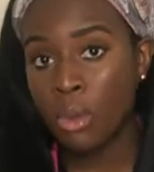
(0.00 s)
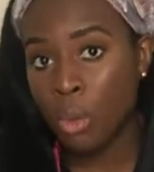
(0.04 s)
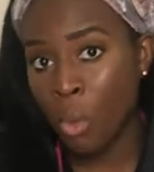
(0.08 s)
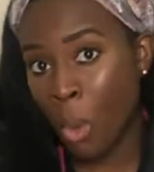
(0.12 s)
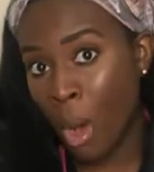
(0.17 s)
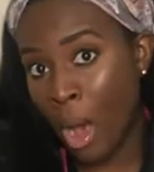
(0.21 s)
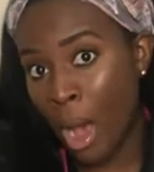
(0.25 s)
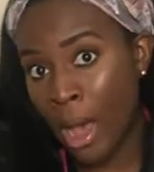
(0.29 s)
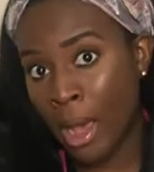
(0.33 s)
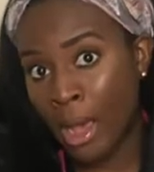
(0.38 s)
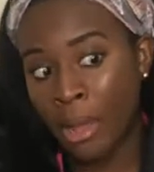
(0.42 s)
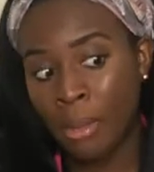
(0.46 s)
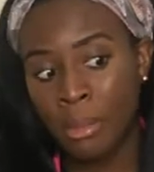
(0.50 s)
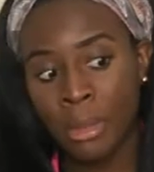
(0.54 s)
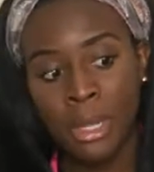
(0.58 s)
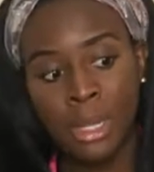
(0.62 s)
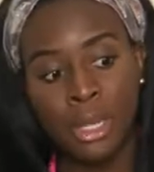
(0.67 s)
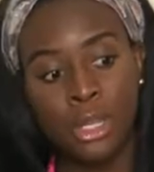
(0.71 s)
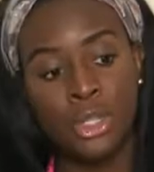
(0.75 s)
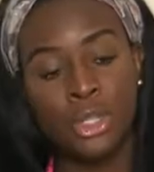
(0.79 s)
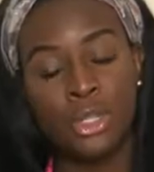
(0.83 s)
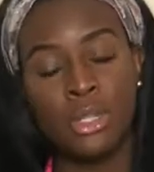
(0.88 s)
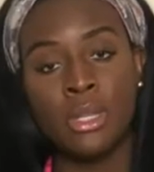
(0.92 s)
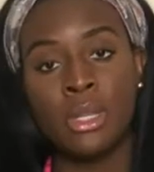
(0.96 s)
Why?
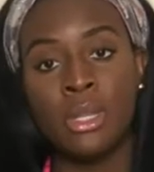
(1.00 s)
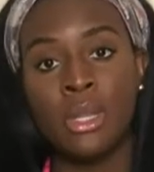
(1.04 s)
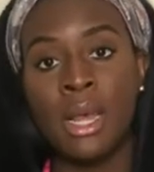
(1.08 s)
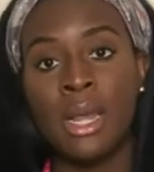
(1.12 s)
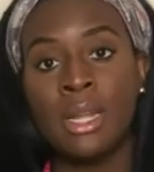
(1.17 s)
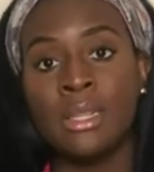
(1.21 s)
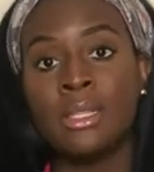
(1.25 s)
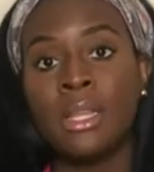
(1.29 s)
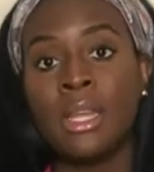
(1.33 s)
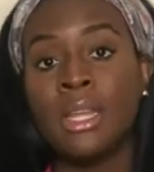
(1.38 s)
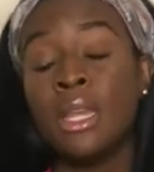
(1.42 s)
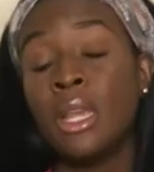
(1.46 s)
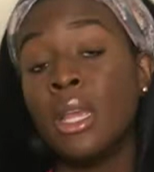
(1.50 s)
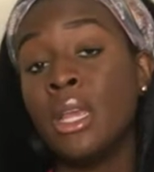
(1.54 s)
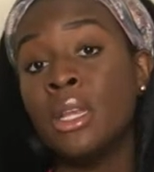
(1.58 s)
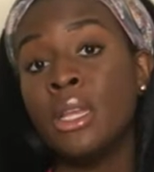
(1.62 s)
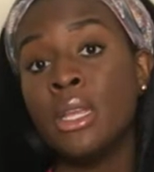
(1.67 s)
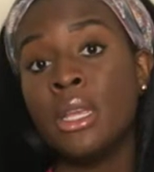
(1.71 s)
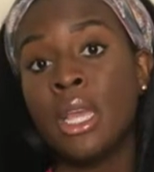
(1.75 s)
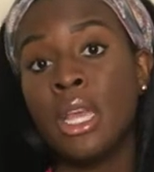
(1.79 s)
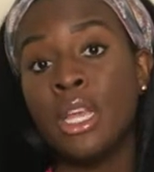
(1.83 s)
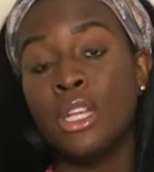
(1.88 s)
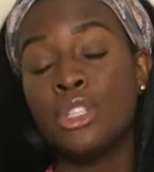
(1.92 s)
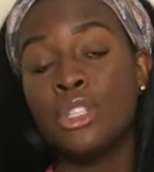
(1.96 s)
Because that's like an
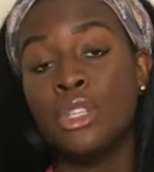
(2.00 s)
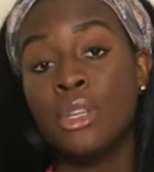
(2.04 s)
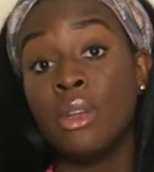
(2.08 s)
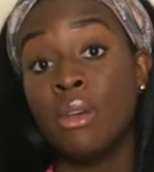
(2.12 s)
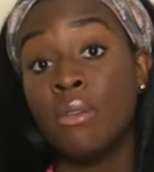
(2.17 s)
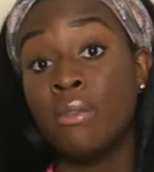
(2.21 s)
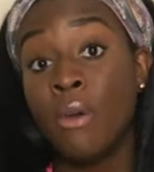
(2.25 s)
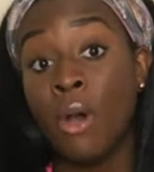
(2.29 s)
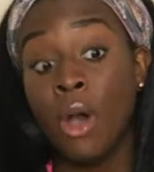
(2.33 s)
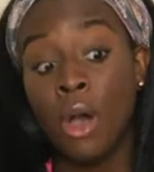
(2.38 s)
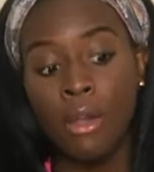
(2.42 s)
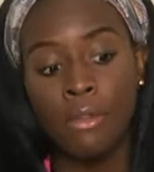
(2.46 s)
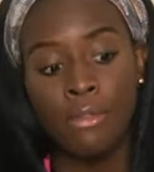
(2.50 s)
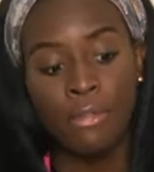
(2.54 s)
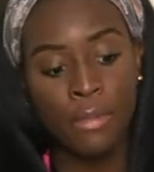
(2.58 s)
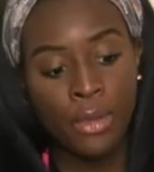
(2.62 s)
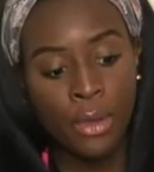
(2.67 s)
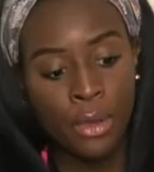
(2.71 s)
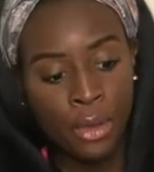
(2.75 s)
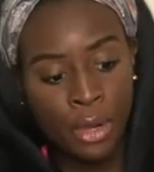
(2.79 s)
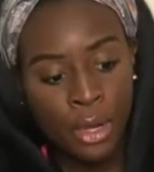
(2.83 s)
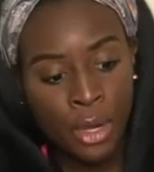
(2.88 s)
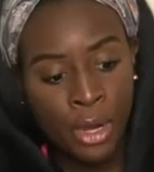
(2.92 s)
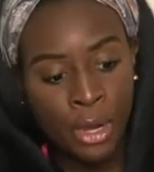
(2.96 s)
indication of heart
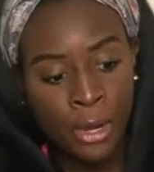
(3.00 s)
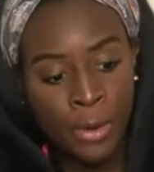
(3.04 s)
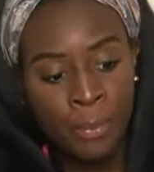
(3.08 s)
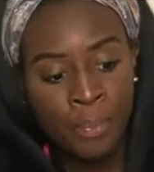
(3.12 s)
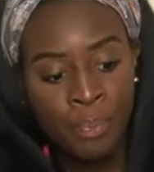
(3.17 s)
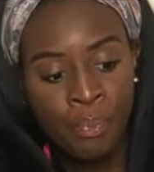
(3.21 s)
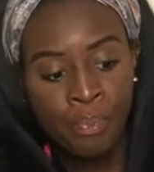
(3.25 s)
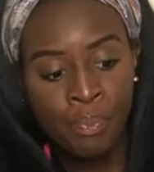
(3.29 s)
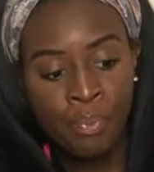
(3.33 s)
failure.